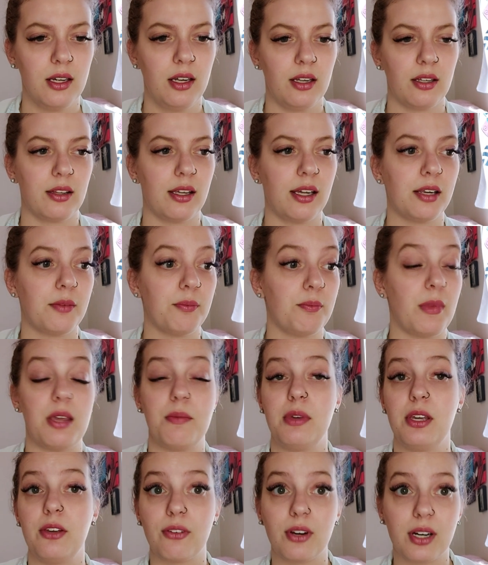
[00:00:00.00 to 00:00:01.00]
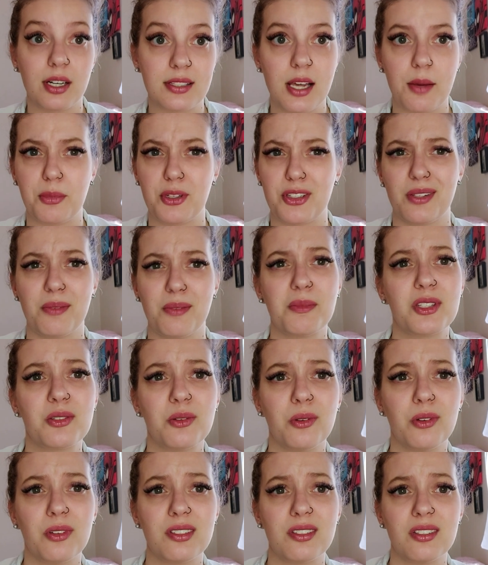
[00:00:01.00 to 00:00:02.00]
Like maybe, for example, some
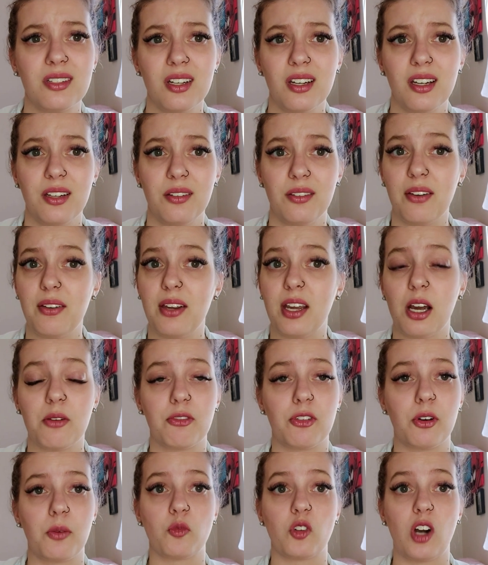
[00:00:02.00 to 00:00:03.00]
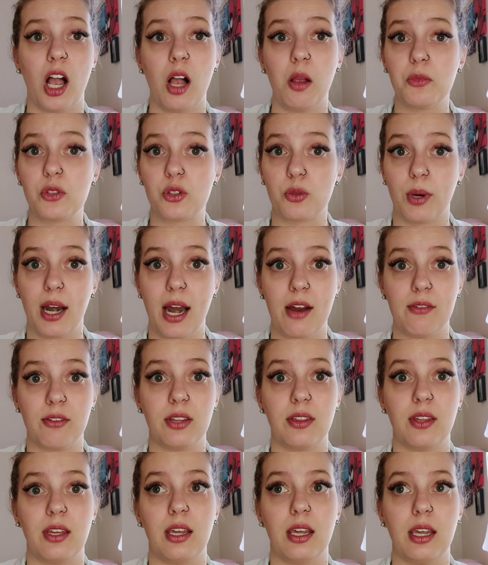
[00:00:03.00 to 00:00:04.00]
souls maybe come from realms where
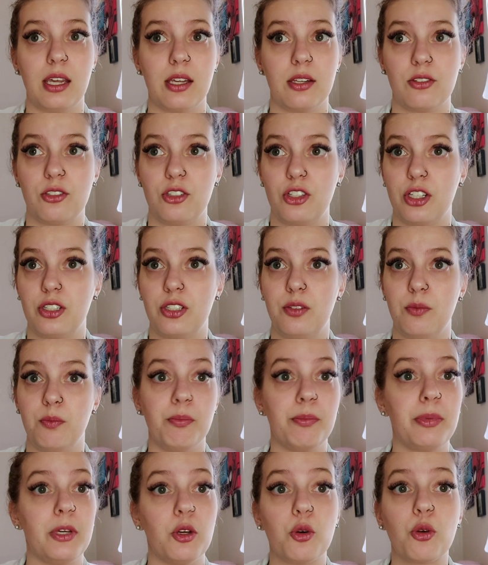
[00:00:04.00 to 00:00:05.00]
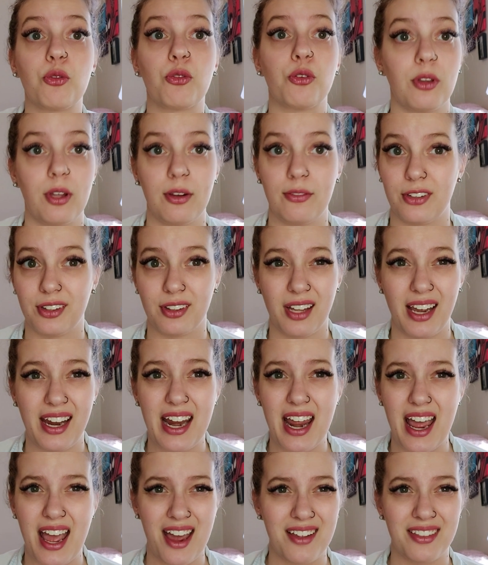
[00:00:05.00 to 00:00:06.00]
everything is just beautiful love and light.